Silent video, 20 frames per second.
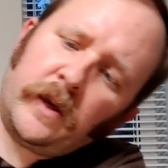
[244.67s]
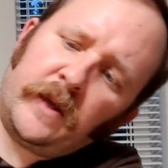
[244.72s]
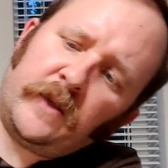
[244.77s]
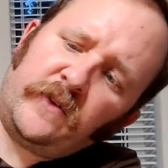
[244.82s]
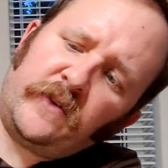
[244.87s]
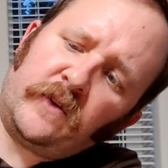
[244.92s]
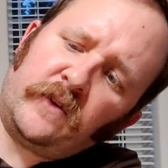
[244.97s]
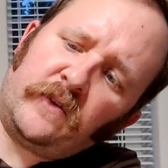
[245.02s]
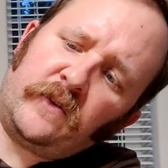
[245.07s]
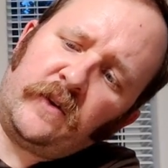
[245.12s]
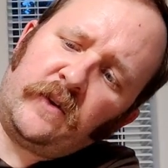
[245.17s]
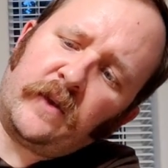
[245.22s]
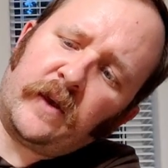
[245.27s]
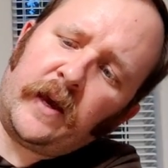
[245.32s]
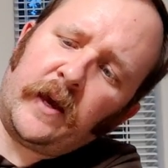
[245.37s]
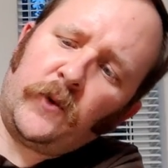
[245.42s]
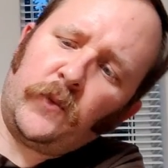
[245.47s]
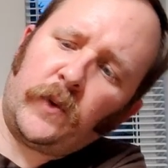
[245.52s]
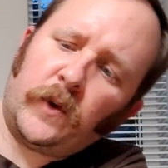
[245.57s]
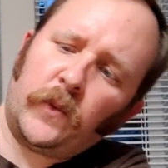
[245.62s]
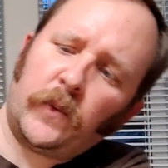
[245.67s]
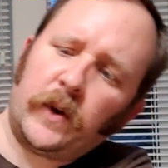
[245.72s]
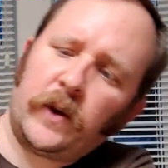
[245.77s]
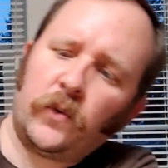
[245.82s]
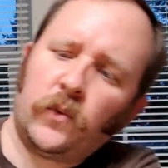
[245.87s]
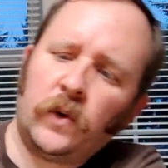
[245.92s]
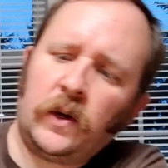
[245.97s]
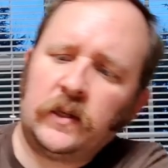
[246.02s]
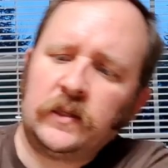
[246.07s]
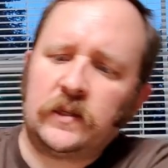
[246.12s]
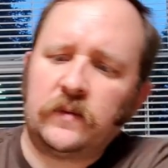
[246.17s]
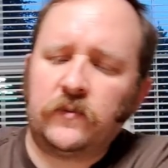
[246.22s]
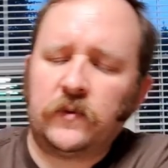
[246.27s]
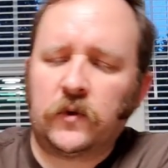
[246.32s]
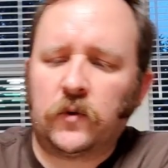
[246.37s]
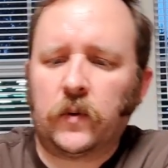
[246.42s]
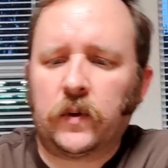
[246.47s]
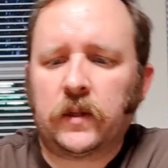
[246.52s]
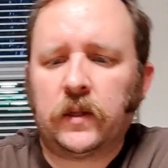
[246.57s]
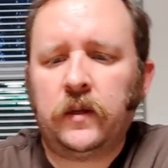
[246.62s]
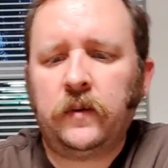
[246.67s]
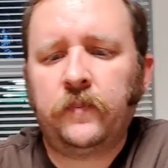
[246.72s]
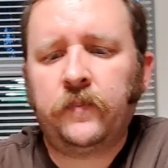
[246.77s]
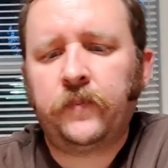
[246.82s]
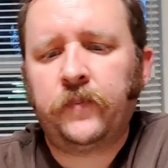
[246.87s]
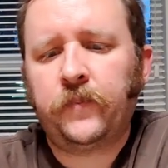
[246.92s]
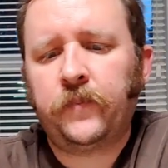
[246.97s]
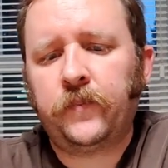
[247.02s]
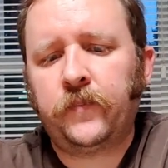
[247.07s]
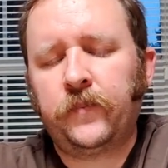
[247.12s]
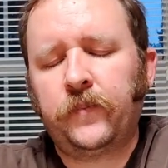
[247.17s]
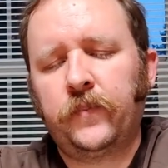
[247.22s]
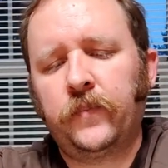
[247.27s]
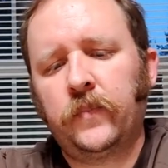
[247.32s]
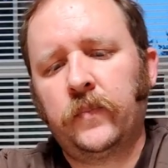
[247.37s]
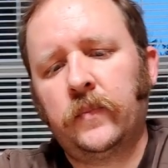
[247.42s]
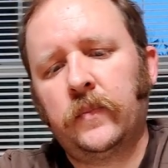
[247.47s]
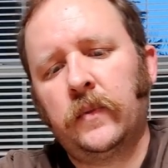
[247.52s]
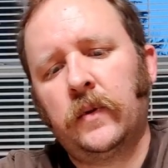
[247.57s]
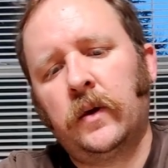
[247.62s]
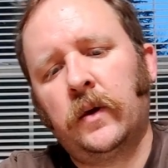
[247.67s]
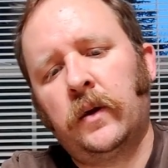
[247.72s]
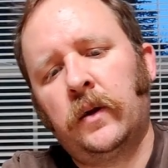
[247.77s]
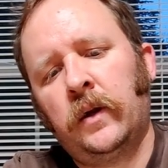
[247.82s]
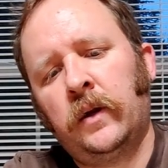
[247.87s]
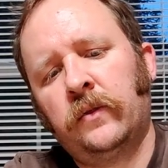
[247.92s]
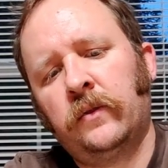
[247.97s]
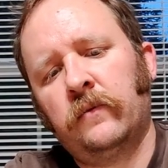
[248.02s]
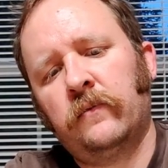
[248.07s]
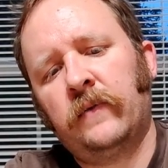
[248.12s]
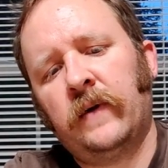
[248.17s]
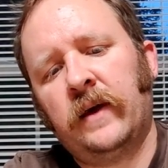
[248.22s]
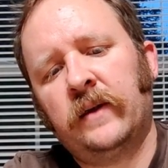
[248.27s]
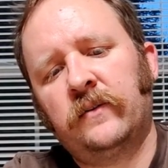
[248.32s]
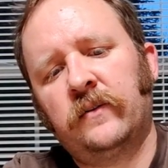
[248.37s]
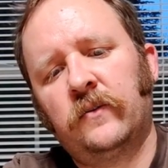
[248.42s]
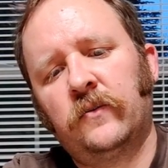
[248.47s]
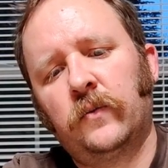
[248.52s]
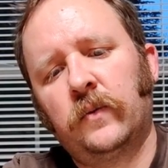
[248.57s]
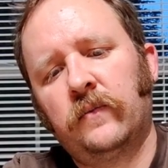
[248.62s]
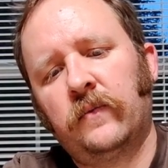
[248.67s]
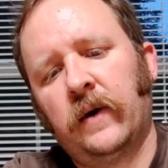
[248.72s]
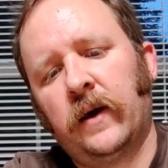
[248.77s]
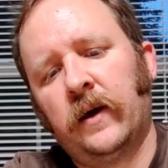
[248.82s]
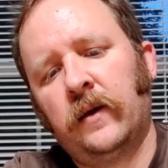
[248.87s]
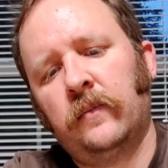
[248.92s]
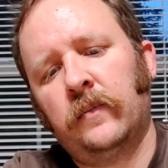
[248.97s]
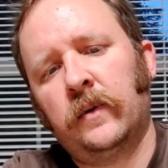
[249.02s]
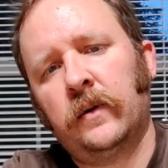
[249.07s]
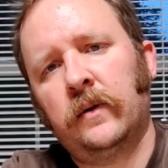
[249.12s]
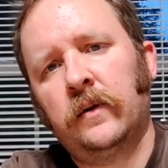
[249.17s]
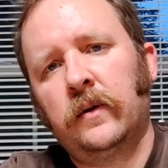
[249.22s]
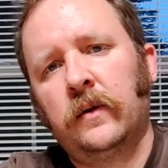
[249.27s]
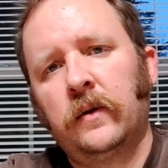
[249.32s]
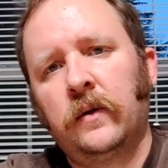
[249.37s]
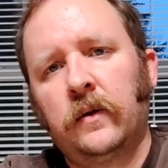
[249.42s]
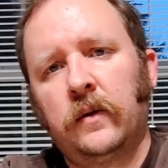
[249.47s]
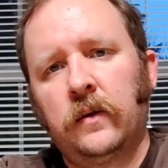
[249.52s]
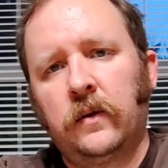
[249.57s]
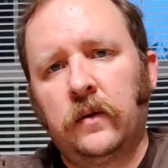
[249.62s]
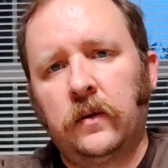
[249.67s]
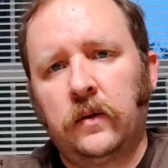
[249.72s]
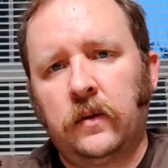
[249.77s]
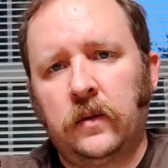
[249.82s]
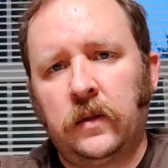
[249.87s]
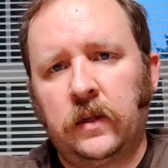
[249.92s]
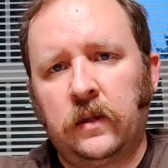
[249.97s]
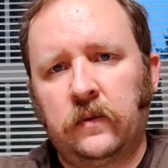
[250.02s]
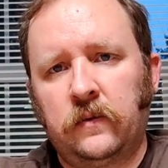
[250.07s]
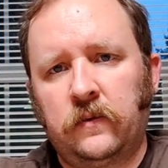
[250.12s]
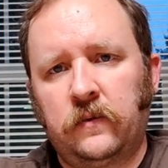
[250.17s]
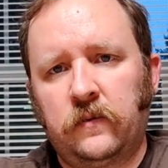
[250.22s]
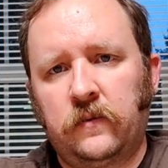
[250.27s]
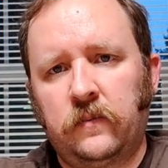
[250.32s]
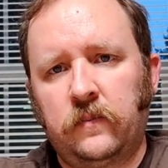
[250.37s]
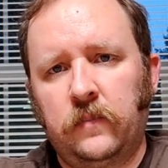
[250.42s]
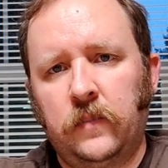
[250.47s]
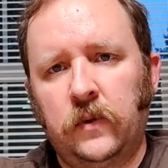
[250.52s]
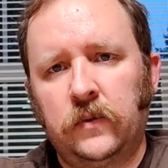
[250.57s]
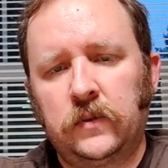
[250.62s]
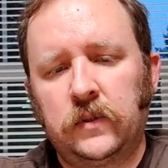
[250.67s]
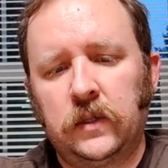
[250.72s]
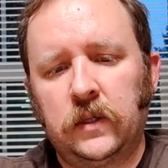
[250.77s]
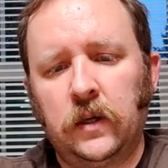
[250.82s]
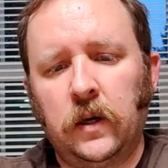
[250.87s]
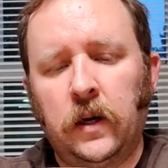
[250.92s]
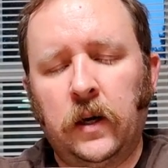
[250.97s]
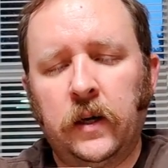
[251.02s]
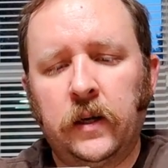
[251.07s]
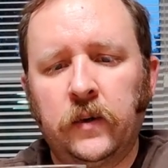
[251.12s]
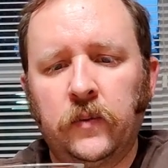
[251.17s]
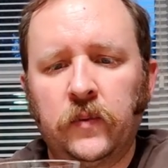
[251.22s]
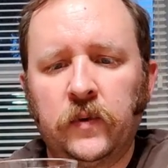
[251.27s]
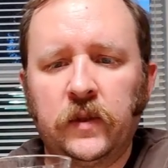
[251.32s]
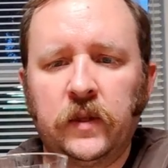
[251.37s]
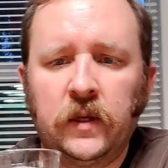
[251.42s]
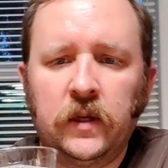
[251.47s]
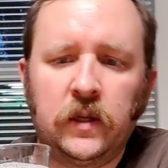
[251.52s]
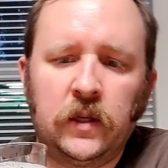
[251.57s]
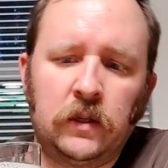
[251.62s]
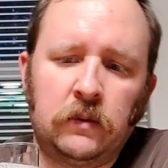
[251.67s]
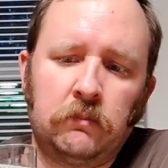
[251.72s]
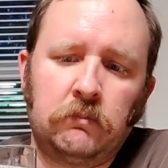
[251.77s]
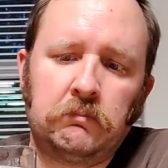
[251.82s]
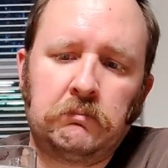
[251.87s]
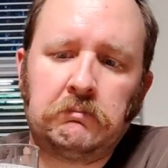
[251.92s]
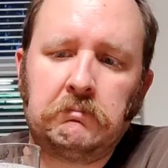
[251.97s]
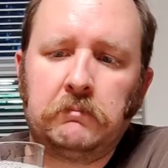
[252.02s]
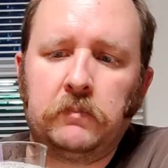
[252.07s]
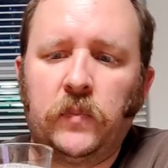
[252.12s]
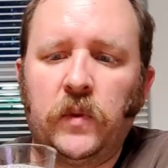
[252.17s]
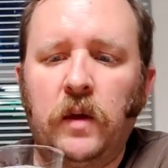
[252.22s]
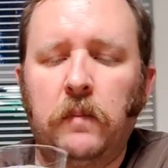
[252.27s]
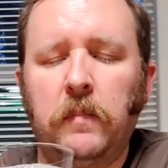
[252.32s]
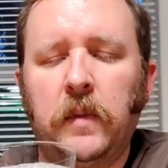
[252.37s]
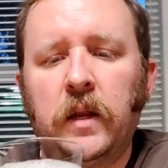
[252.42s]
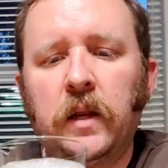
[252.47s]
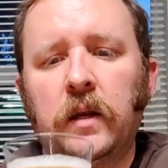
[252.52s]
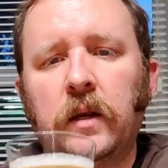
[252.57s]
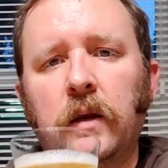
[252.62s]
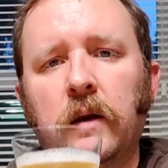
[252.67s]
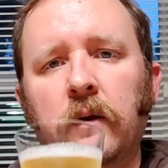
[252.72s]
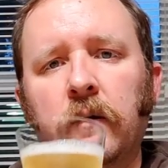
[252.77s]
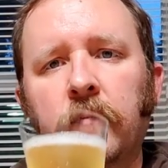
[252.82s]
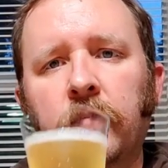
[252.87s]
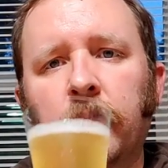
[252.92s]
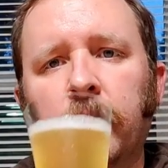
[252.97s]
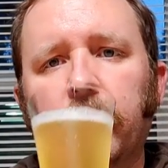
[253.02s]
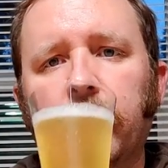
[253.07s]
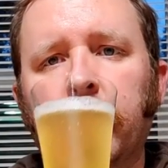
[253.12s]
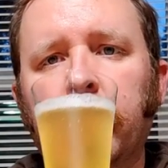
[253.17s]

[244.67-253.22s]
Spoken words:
As you can see, the head went away relatively quickly. Not the fastest we've had, but that's mostly gone within a minute here.